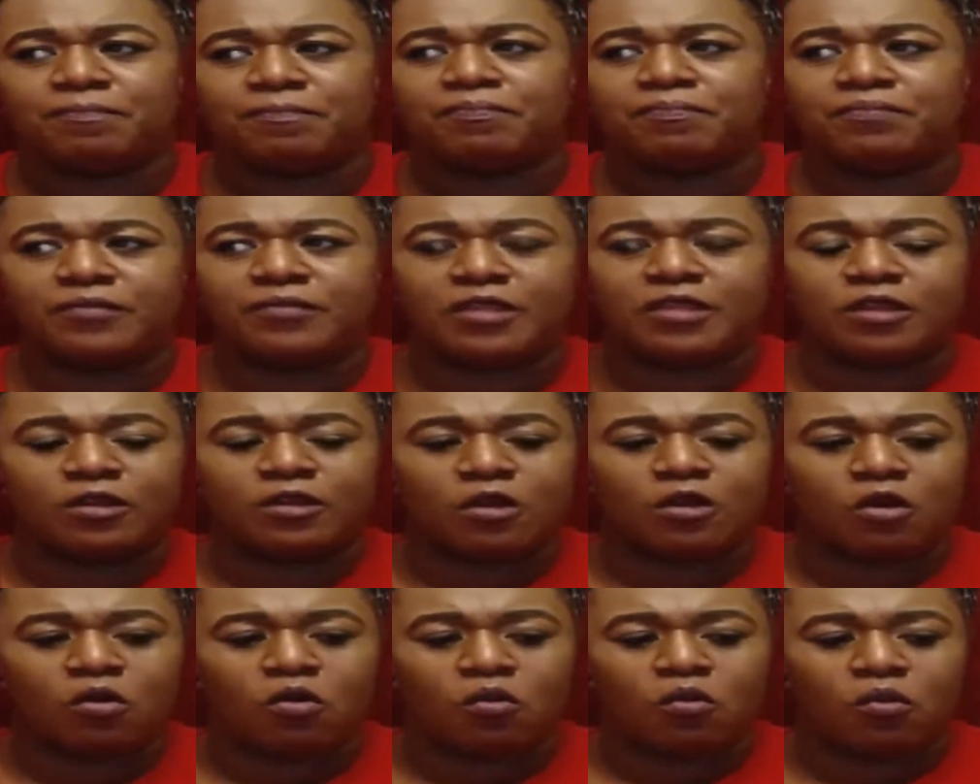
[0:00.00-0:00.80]

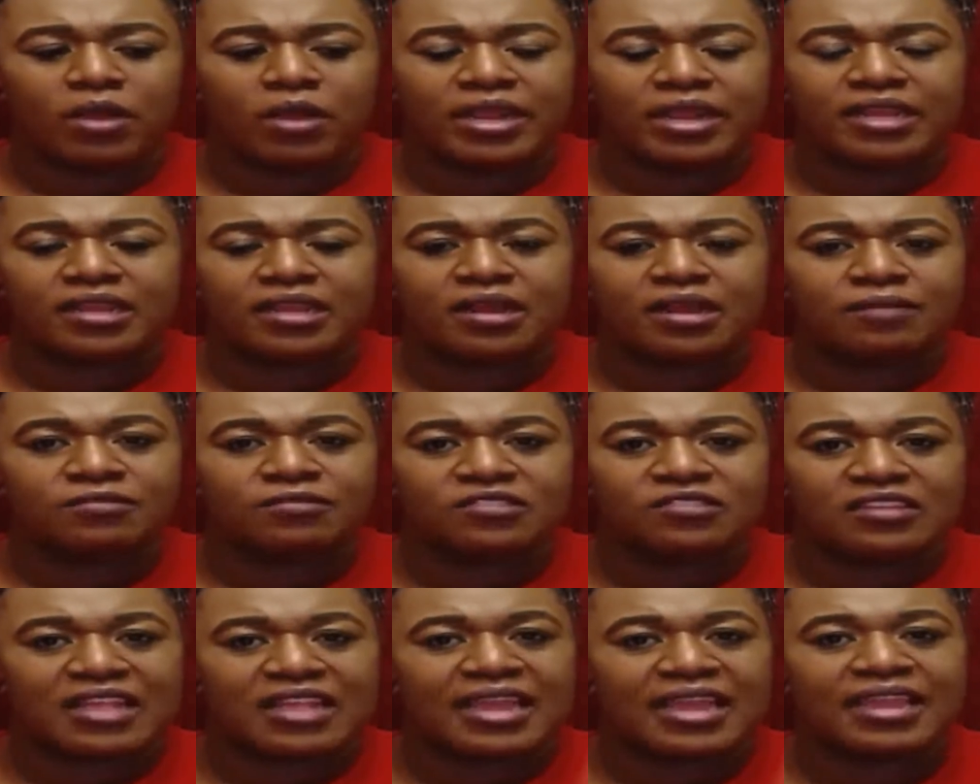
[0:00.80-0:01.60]
when it comes
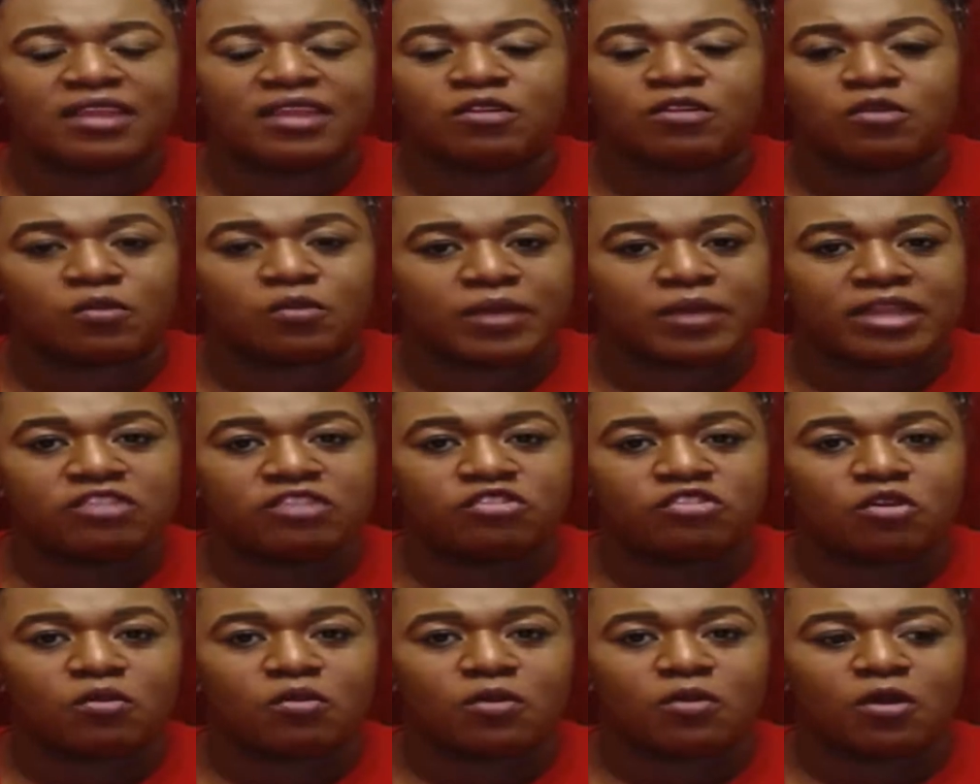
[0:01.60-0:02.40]
to like
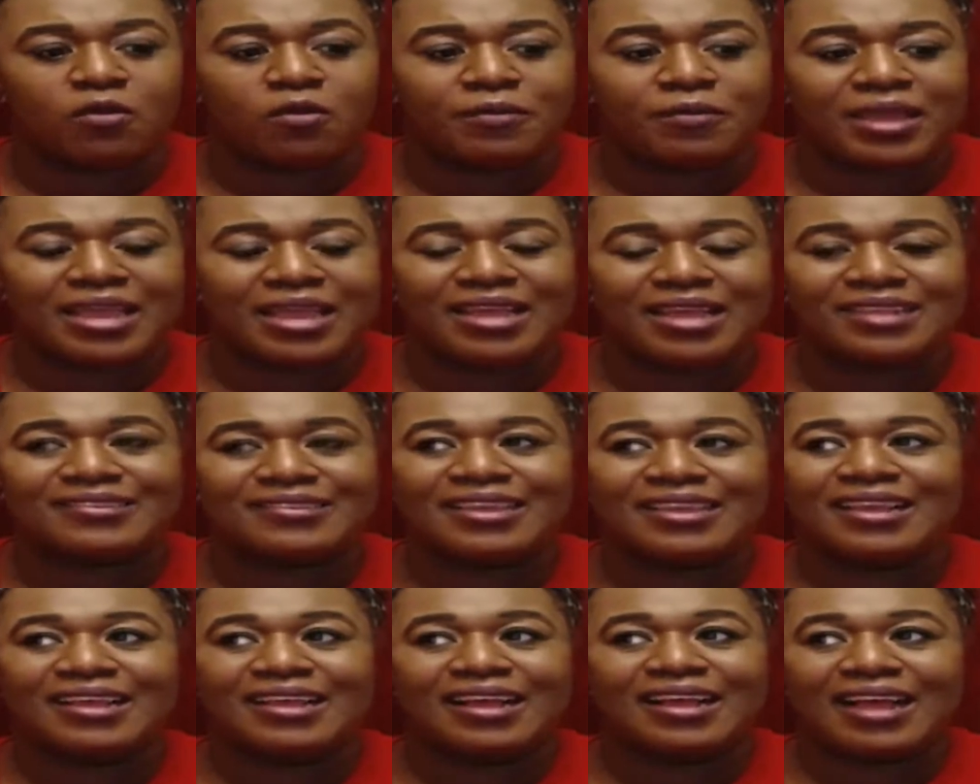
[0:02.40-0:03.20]
interracial romance,
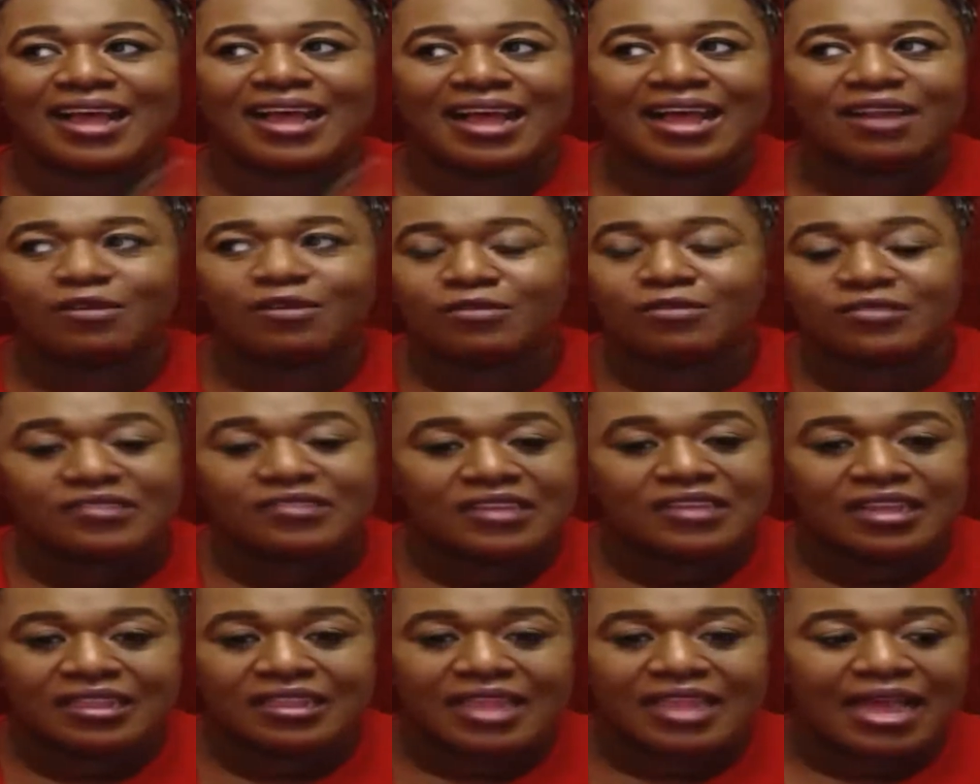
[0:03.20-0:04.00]
I don't
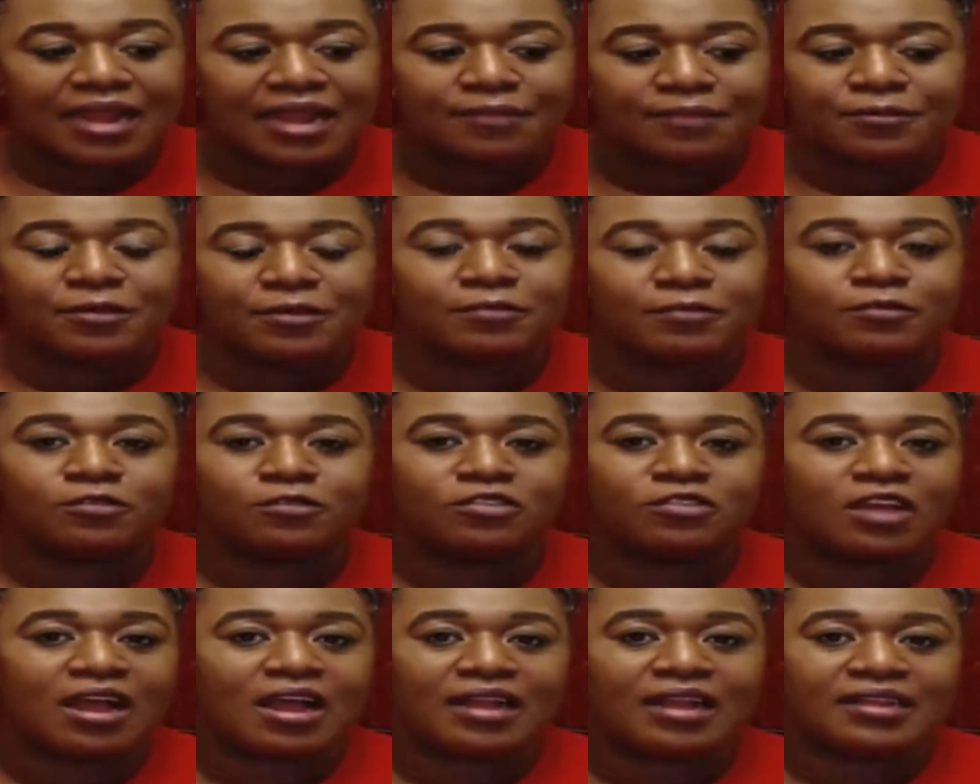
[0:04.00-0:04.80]
see a lot of
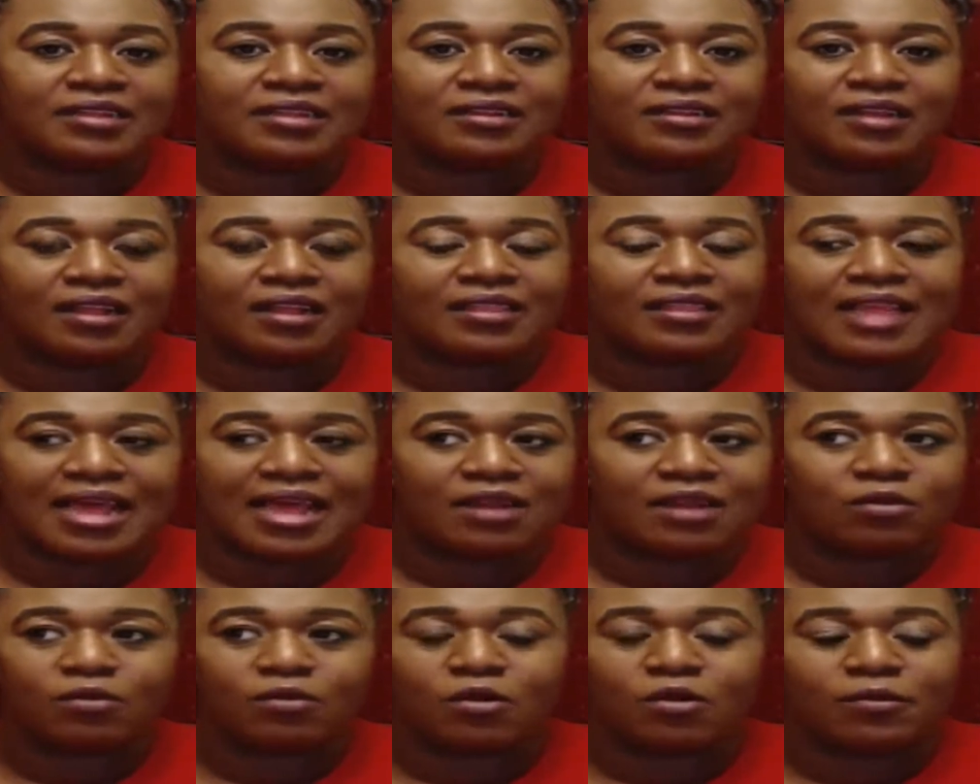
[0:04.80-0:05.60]

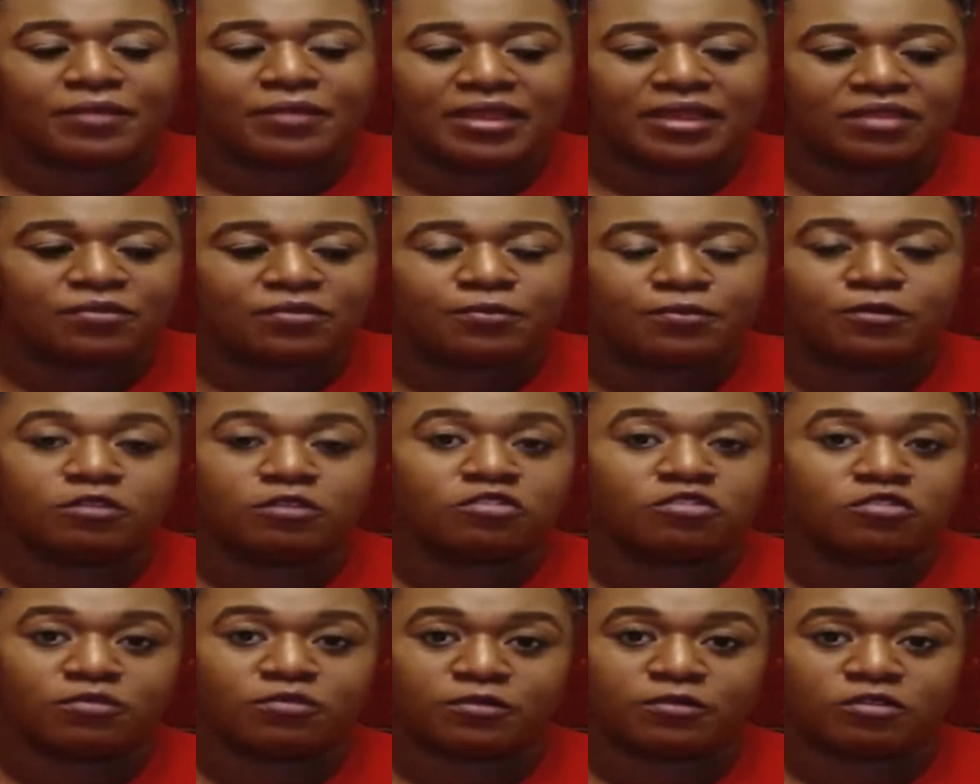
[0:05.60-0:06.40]
romance
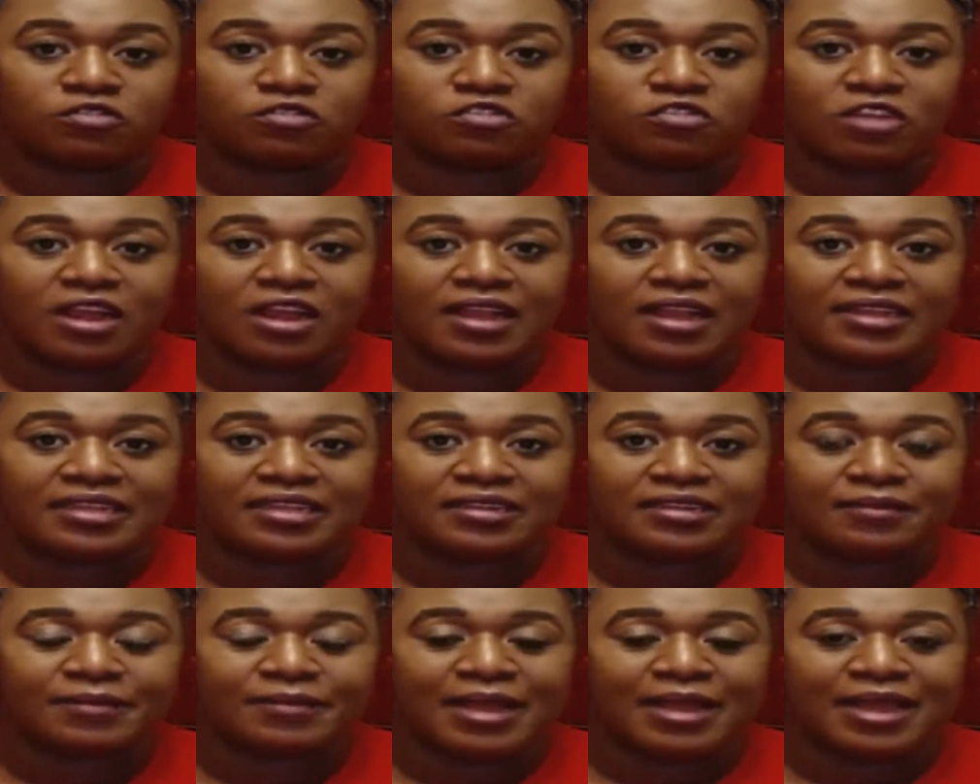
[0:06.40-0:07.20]
booktubers
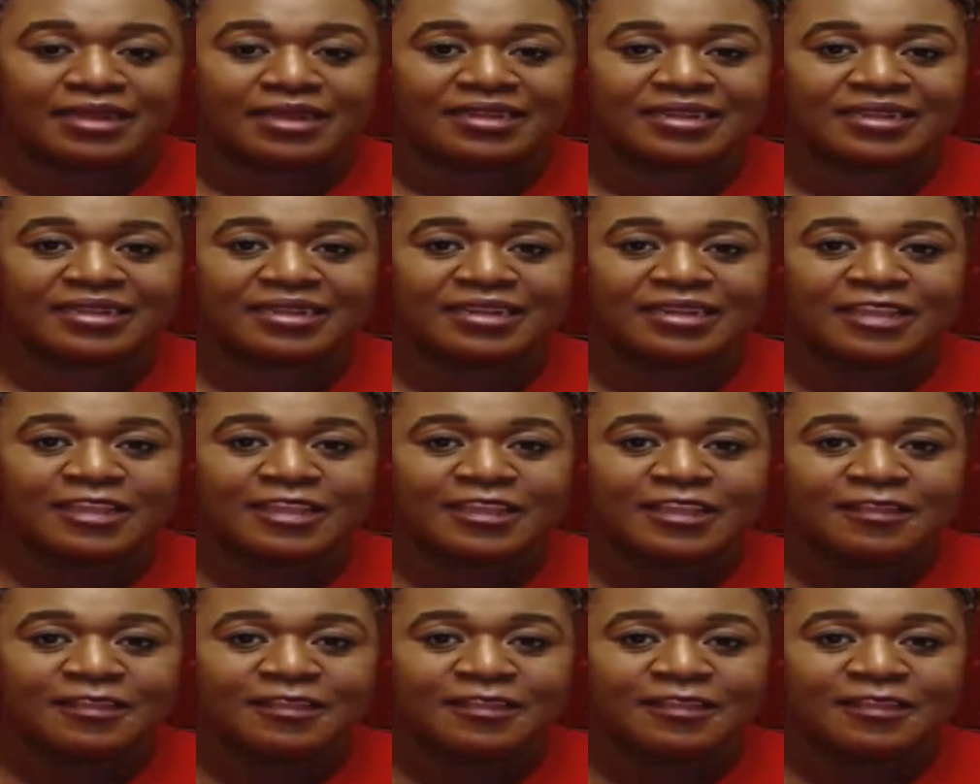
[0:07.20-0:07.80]
talking about it.